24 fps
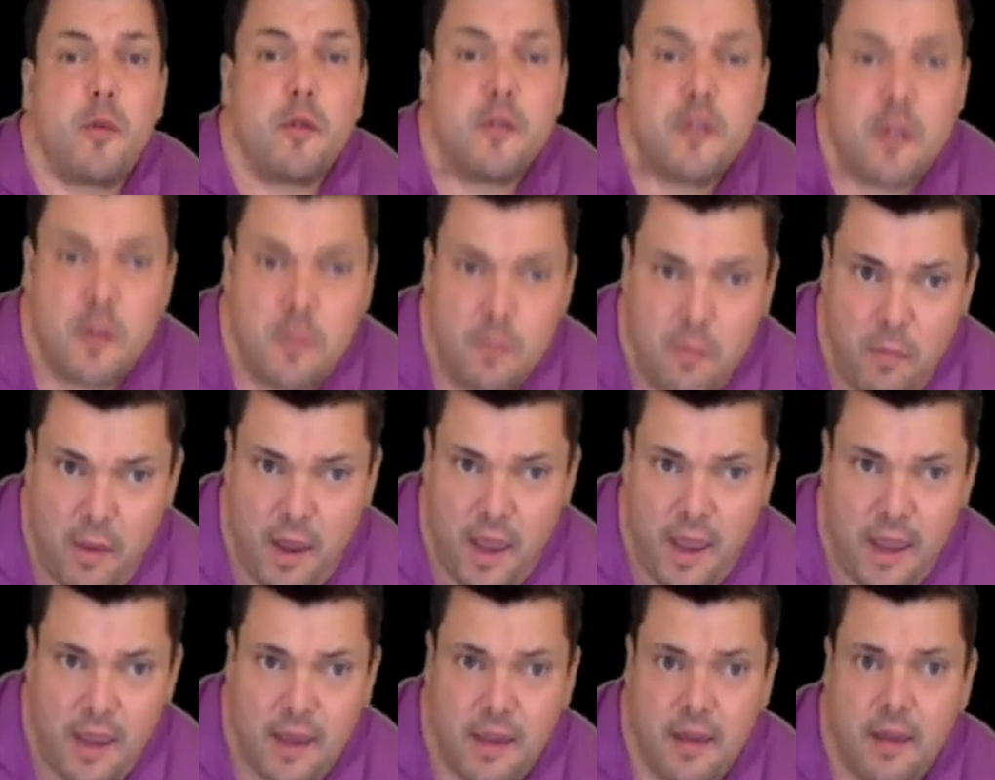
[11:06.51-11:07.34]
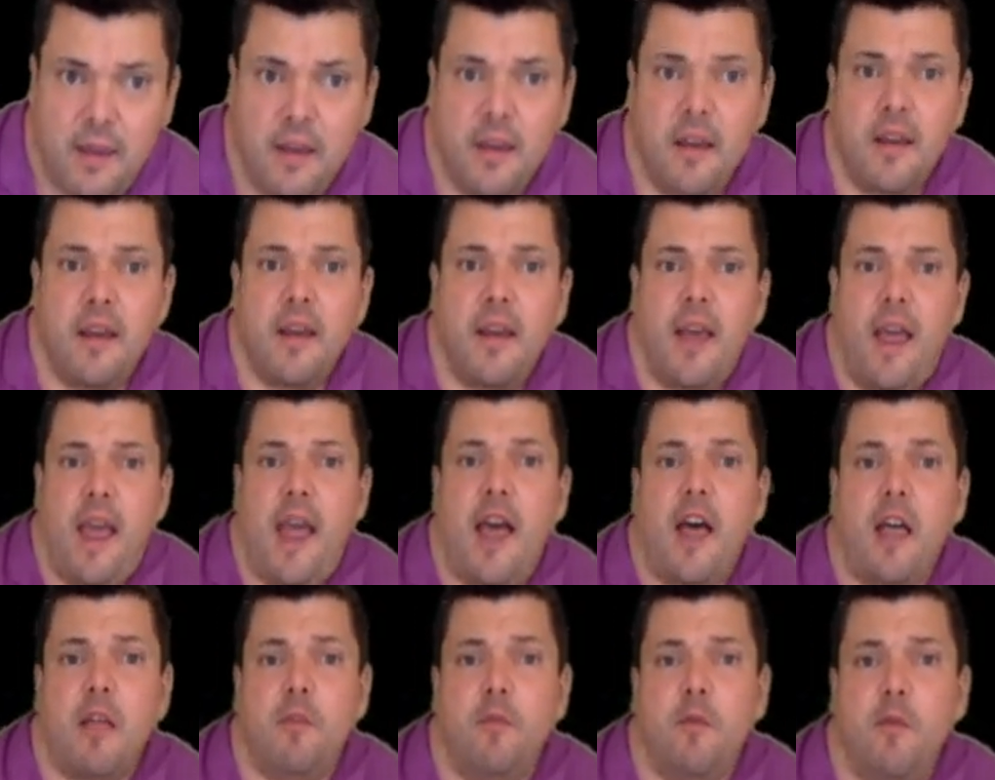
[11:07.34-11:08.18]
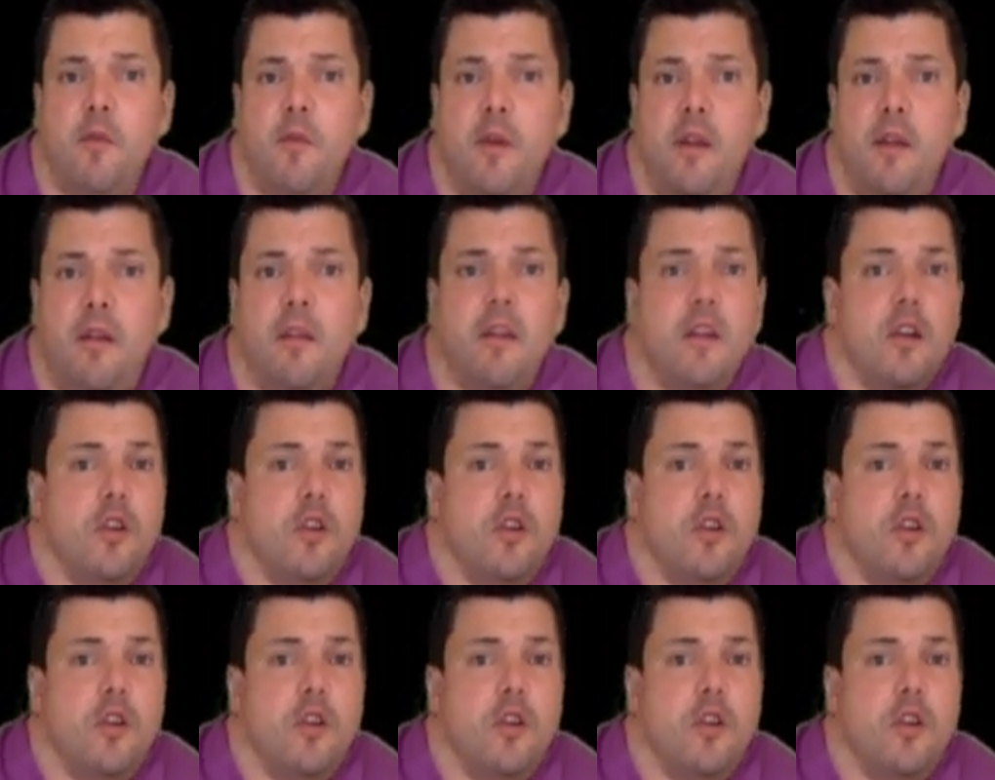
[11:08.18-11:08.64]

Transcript: to make albumin.